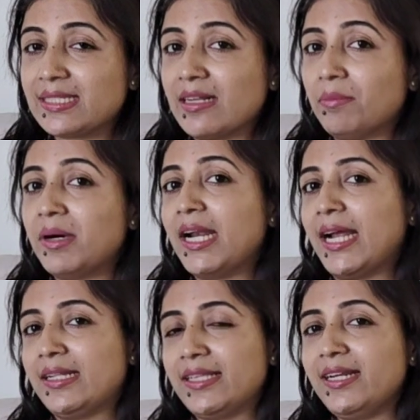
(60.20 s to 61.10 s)
this number
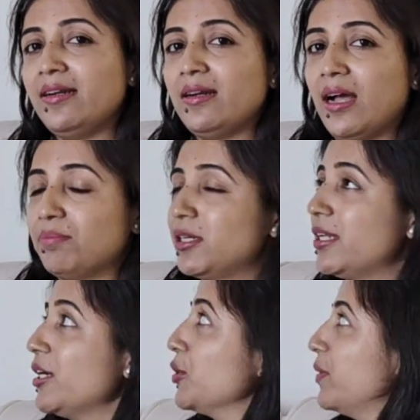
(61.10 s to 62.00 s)
and then after
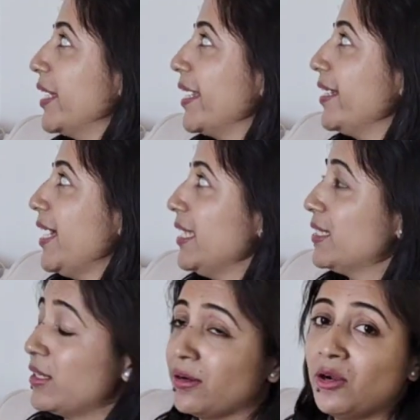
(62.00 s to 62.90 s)
that you will get the
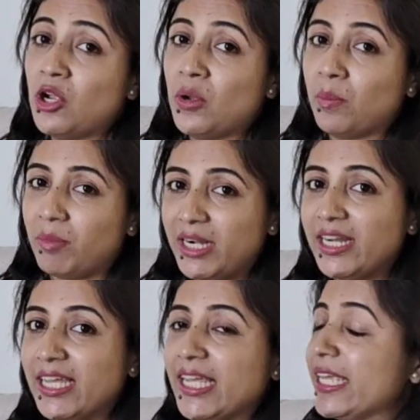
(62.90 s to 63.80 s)
answer.
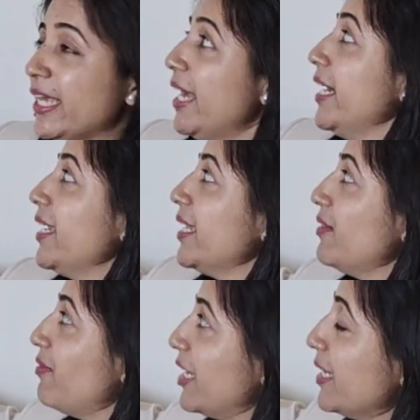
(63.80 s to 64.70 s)
But here
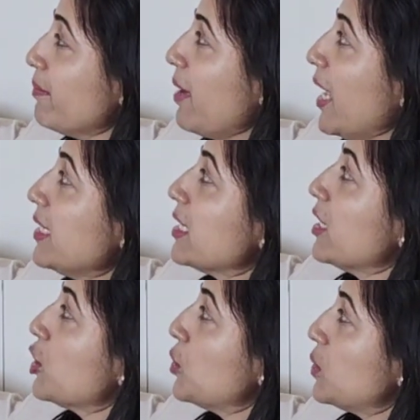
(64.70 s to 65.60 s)
in Vedic Maths
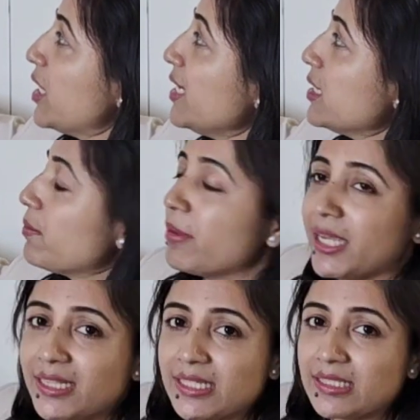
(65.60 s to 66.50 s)
you just
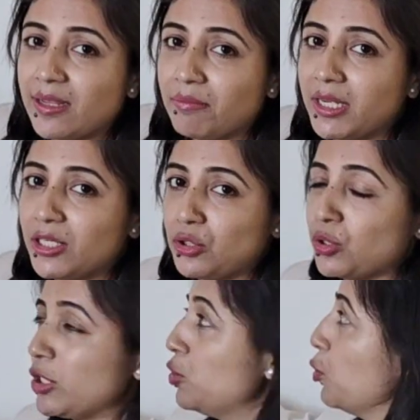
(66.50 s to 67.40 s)
break this number
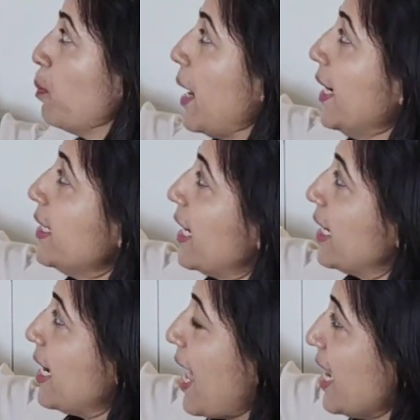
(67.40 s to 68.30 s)
into the two parts.
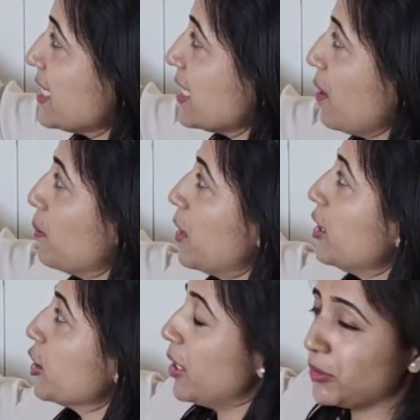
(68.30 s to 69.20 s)
That last
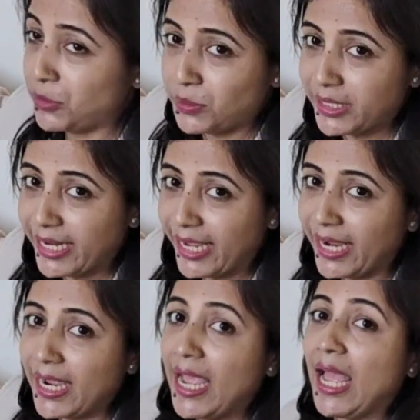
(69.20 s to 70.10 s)
number you have to
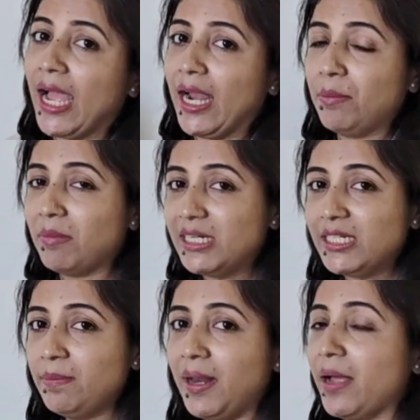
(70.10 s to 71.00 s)
take and
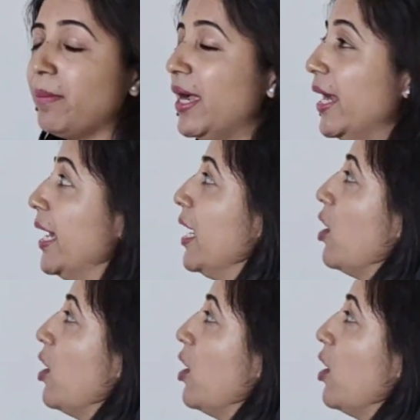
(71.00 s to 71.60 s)
multiply by